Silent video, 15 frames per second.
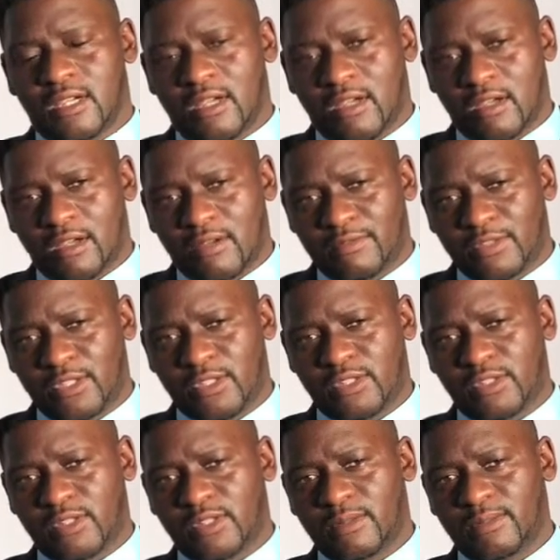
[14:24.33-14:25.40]
of
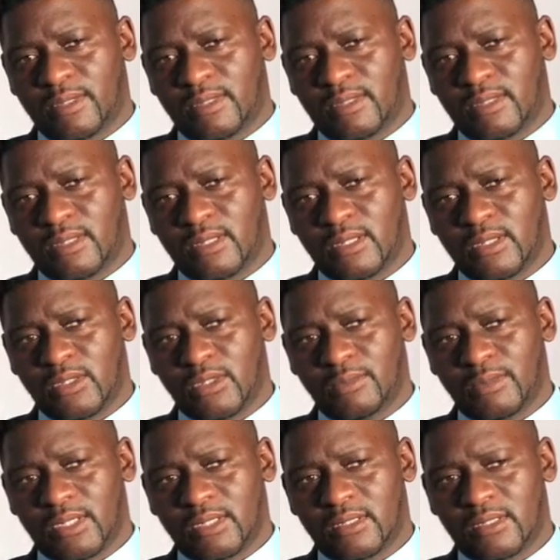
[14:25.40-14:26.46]
sustainable
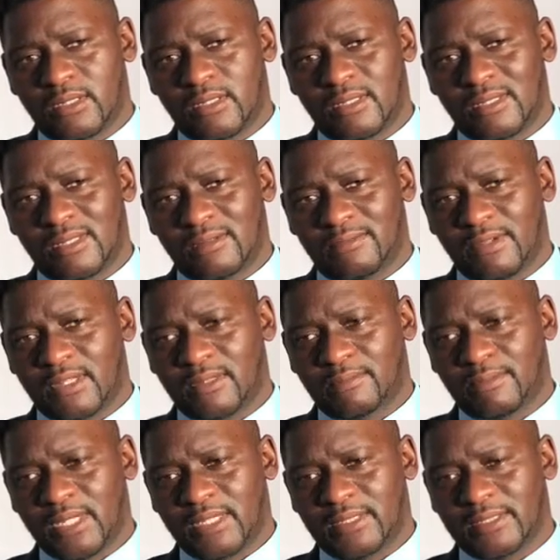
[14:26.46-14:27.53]
human
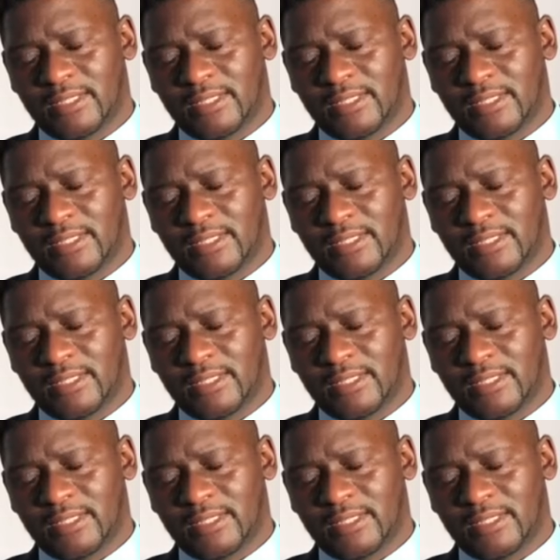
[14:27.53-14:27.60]
development.